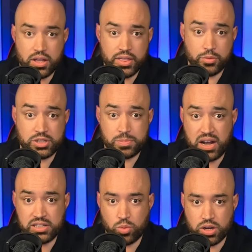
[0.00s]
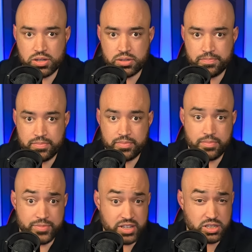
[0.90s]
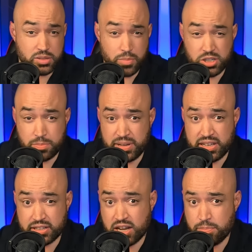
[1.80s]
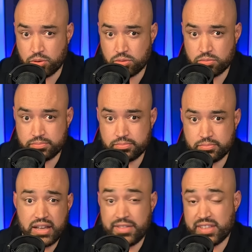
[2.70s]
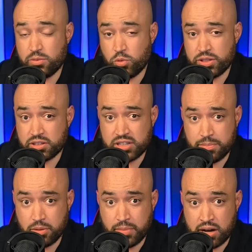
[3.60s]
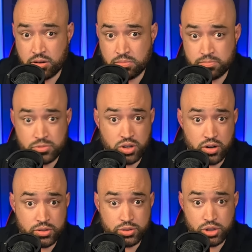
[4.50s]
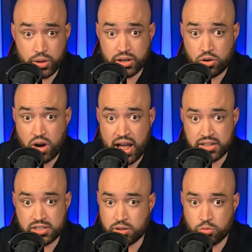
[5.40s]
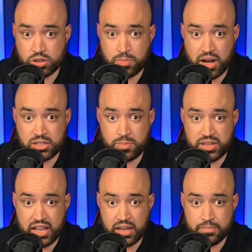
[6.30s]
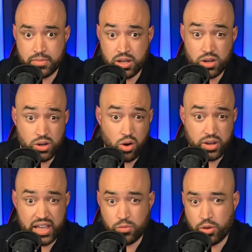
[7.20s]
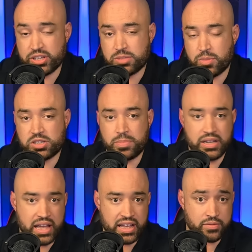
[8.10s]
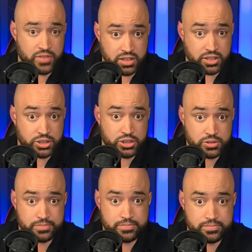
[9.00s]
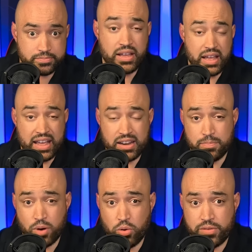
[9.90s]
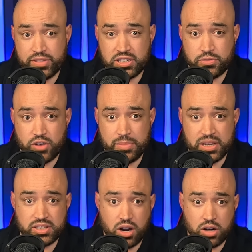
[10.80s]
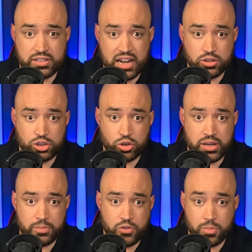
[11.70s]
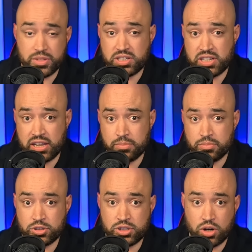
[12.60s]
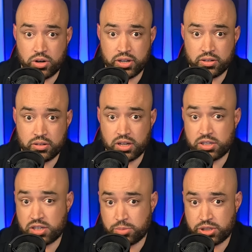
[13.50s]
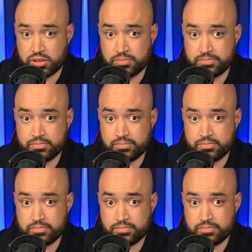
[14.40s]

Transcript: The response was, this must be a temple. And then when the temple model started showing cracks, the response became, okay, well, this must be a village. And both of these framings are downstream from the same starting assumption,